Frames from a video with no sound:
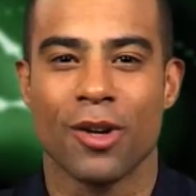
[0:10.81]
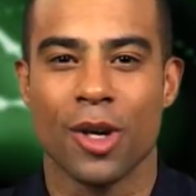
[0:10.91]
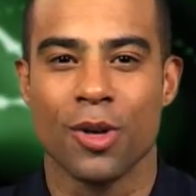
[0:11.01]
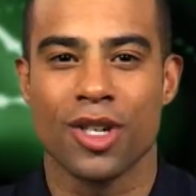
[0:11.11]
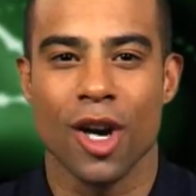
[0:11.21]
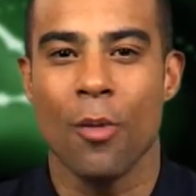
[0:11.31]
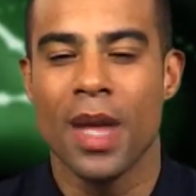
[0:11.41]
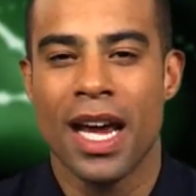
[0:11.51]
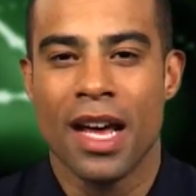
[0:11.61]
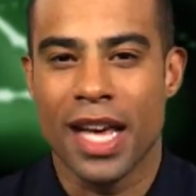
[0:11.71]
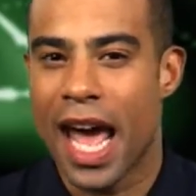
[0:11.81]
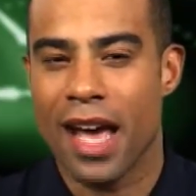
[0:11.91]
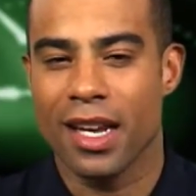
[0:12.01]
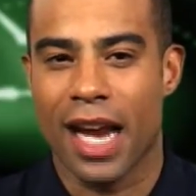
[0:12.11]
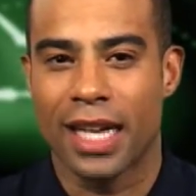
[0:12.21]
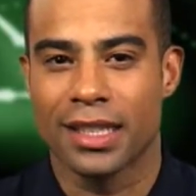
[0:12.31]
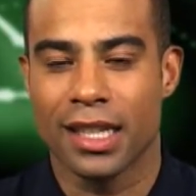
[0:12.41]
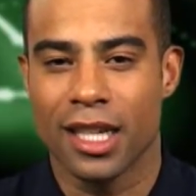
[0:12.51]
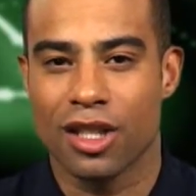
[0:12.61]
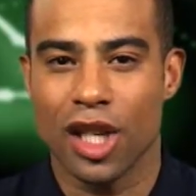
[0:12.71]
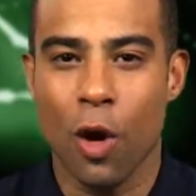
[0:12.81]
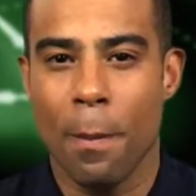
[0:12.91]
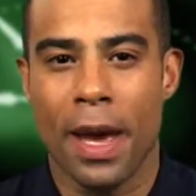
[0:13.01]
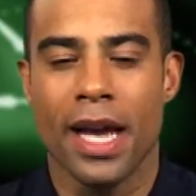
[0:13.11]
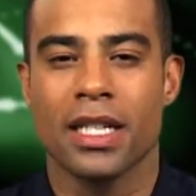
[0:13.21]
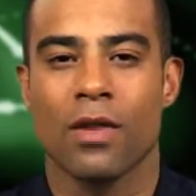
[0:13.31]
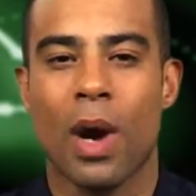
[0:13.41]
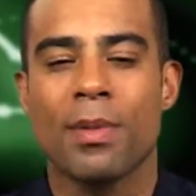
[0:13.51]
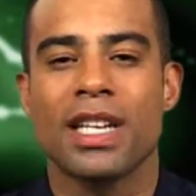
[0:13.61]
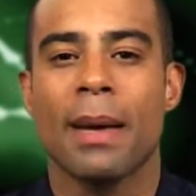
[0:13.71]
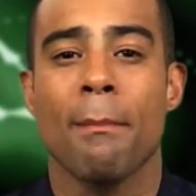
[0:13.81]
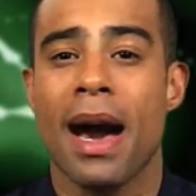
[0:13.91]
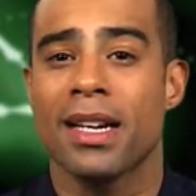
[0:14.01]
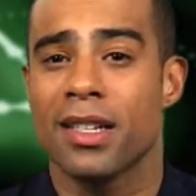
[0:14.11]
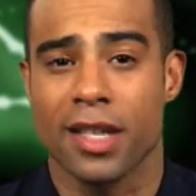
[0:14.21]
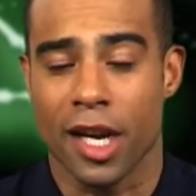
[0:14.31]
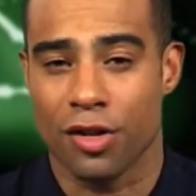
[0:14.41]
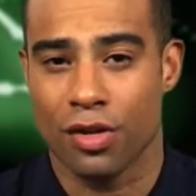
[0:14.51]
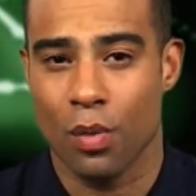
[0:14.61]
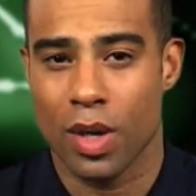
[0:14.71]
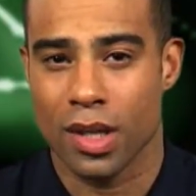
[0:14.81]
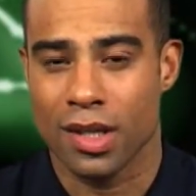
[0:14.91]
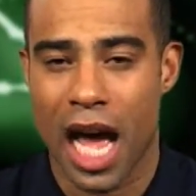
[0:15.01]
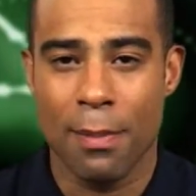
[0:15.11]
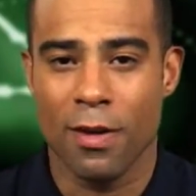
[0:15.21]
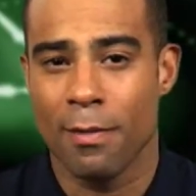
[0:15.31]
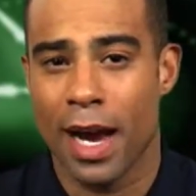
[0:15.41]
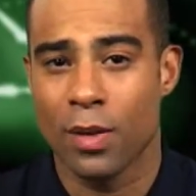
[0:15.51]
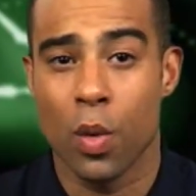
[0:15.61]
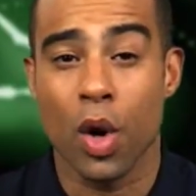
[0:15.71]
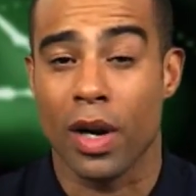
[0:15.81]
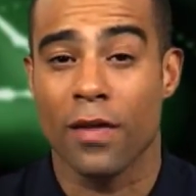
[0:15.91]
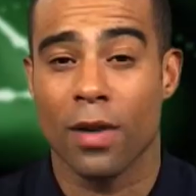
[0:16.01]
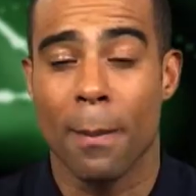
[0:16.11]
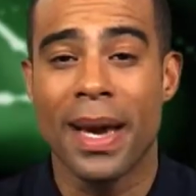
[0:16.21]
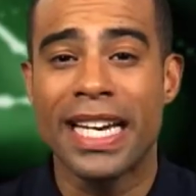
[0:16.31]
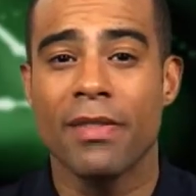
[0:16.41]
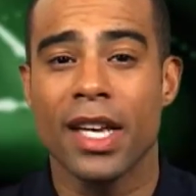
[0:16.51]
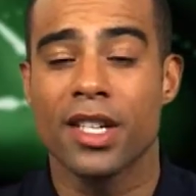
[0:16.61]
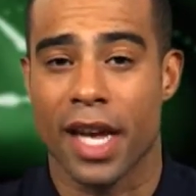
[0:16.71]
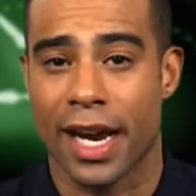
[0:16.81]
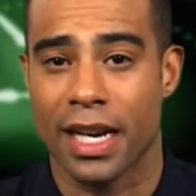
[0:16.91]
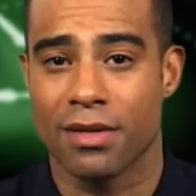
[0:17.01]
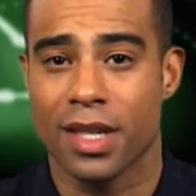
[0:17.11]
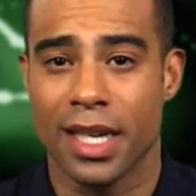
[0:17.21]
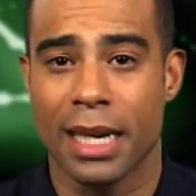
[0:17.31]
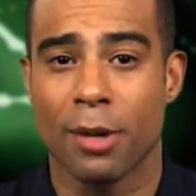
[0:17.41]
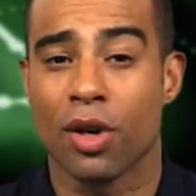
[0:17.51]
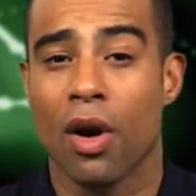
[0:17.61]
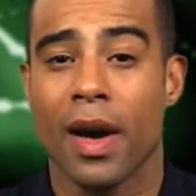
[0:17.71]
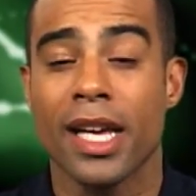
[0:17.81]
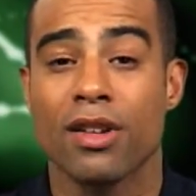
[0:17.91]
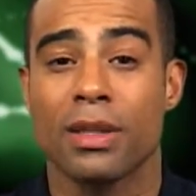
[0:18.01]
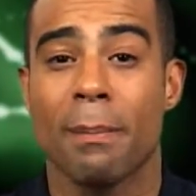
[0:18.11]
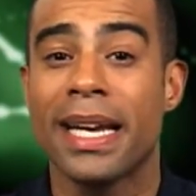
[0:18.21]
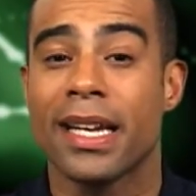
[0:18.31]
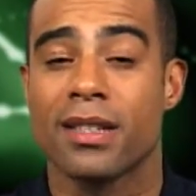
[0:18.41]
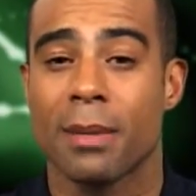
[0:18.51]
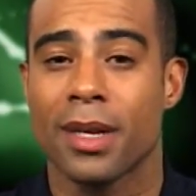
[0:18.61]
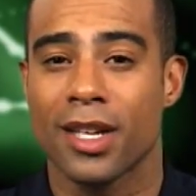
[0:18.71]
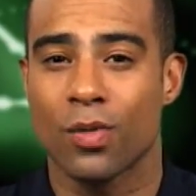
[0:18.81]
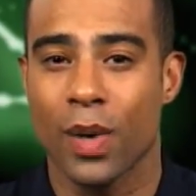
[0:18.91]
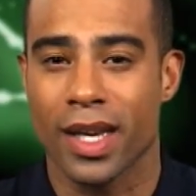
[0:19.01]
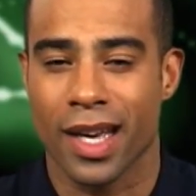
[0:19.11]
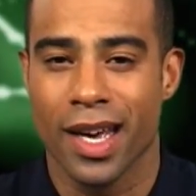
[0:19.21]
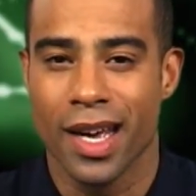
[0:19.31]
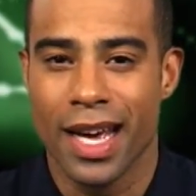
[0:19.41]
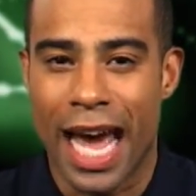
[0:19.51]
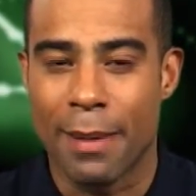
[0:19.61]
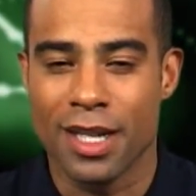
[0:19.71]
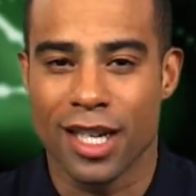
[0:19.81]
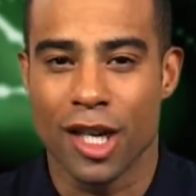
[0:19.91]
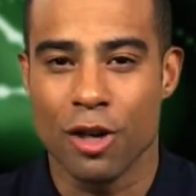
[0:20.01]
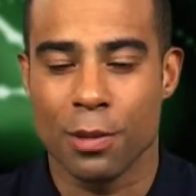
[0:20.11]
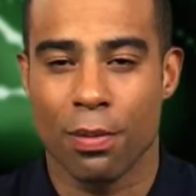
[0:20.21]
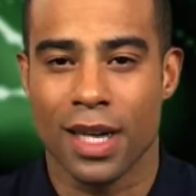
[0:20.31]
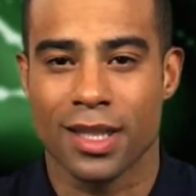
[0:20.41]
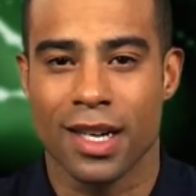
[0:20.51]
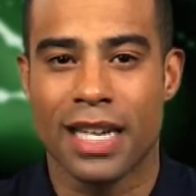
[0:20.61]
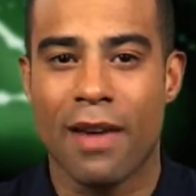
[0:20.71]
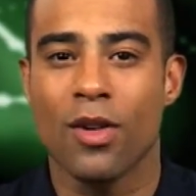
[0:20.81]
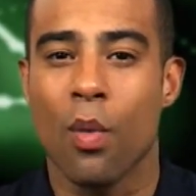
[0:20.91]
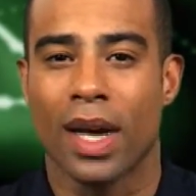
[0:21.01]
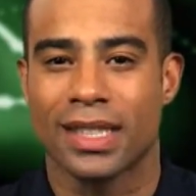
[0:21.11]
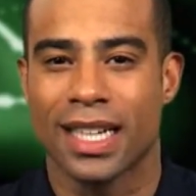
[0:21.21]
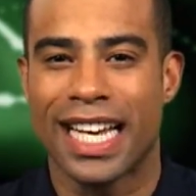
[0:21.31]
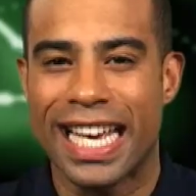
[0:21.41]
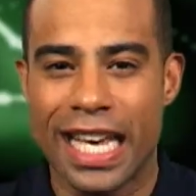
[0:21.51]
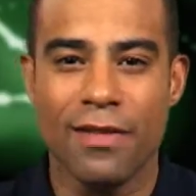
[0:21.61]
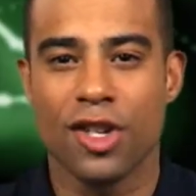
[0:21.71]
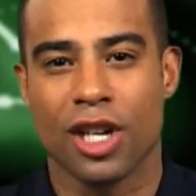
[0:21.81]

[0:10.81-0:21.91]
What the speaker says: news show. The agonizingly slow pace of website monetization was a top-of-mind worry for many of the executives attending McGraw-Hill's Media Summit this week. ABC News President David Wesson even